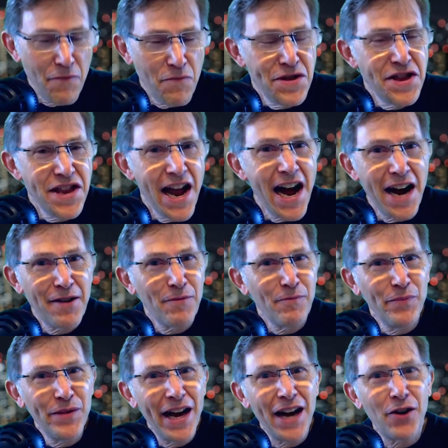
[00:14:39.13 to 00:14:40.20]

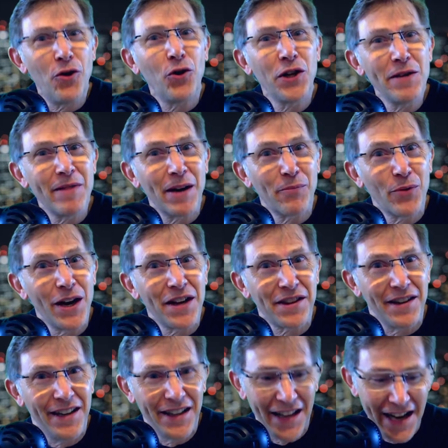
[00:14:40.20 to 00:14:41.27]
not holding my breath
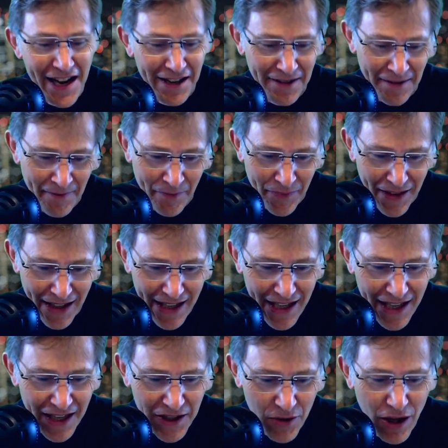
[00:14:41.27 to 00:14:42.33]
on that.
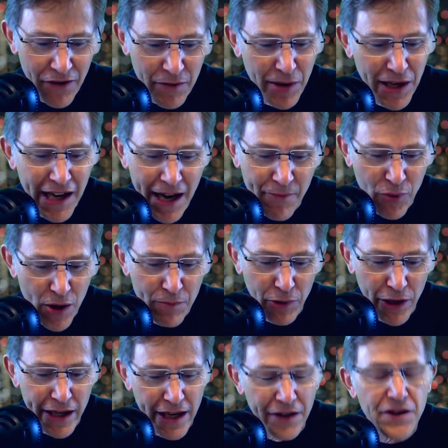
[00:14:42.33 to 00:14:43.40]
So we'll have the big game
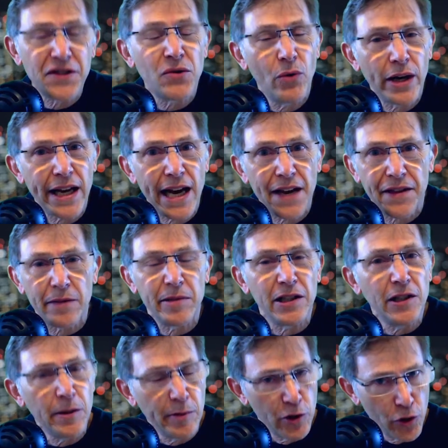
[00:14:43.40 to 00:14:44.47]
pre-play on the 28th. It'll be a
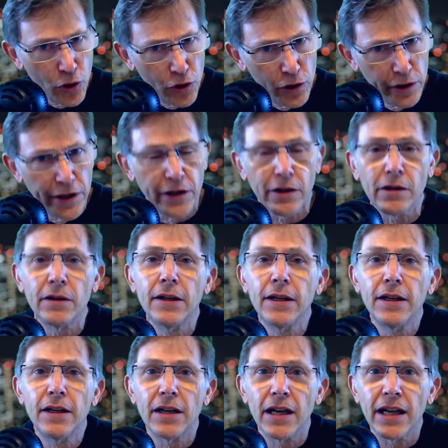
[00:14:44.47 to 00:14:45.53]
little bit earlier
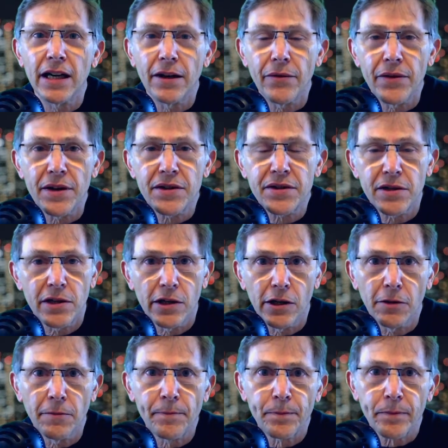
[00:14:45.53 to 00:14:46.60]
this
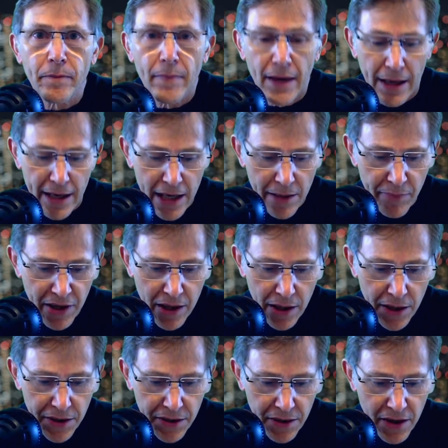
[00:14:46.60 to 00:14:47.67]
year
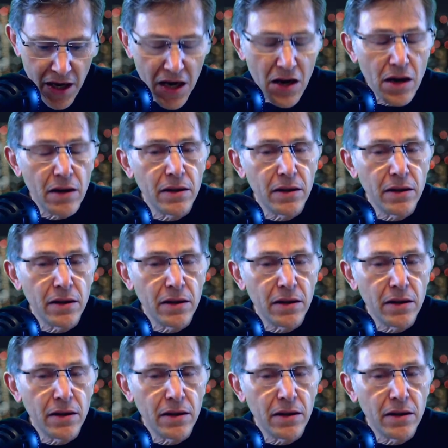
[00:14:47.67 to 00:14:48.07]
because the